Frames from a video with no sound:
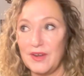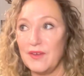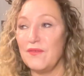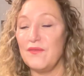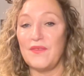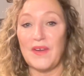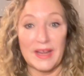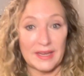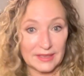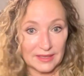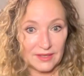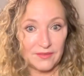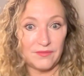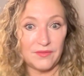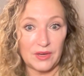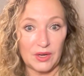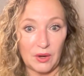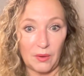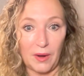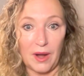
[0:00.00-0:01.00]
You'll finally
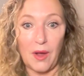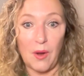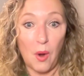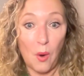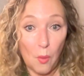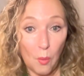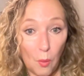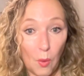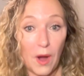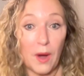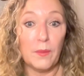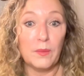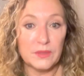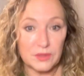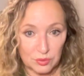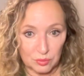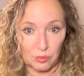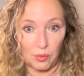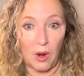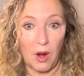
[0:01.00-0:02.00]
figure out what
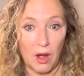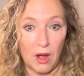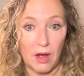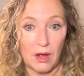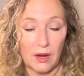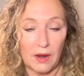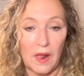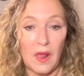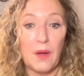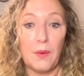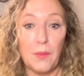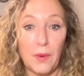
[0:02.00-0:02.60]
was wrong.